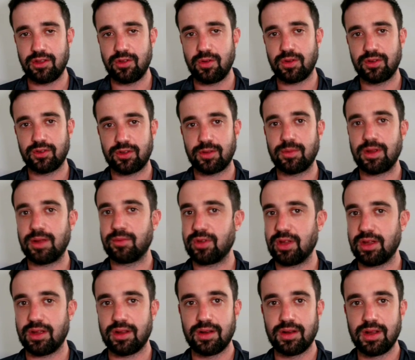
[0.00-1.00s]
You can sometimes
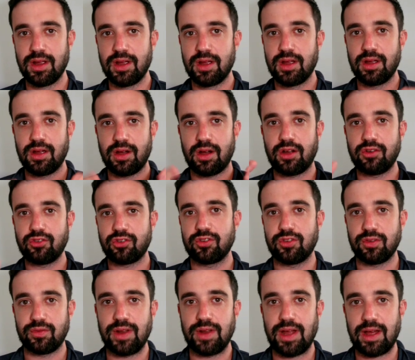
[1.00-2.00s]
get
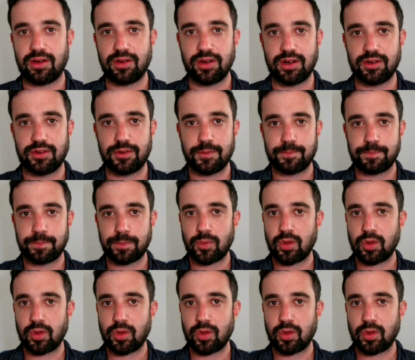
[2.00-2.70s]
hundreds of dollars